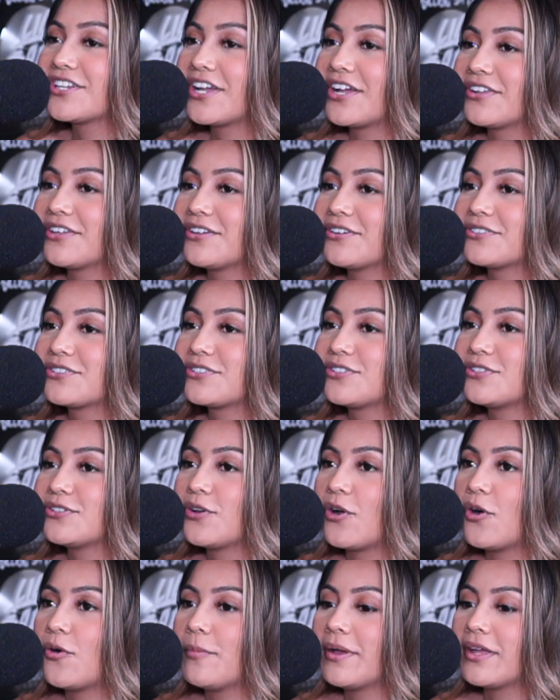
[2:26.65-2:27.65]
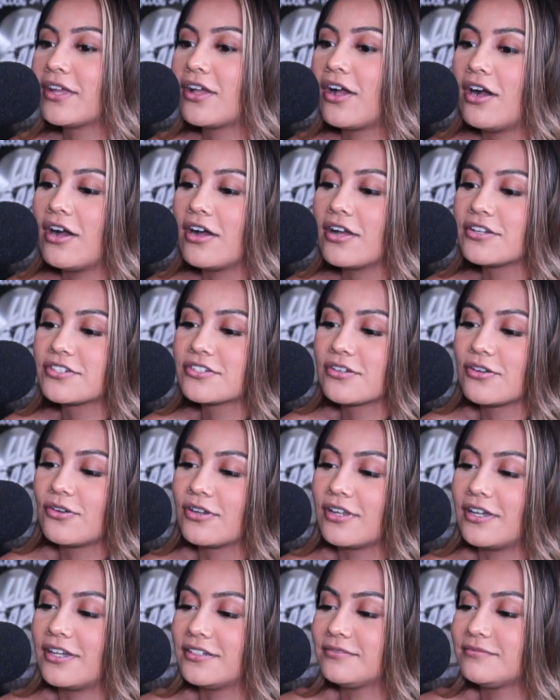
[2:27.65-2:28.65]
Shout out to, oh, my gosh.
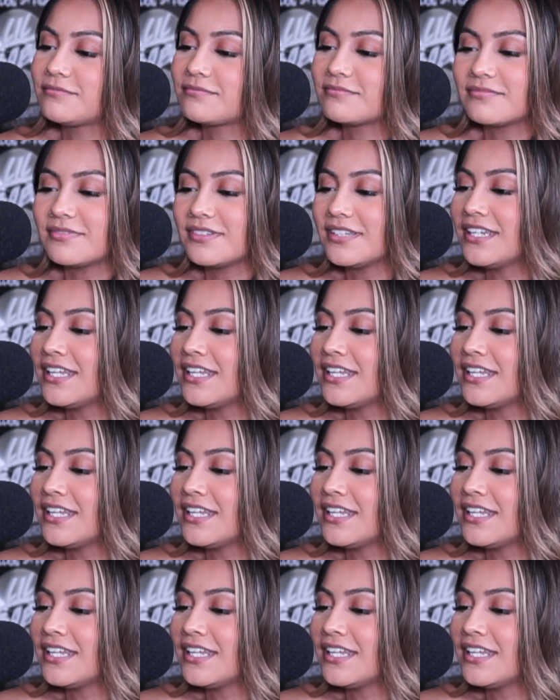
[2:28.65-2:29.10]
Hold on.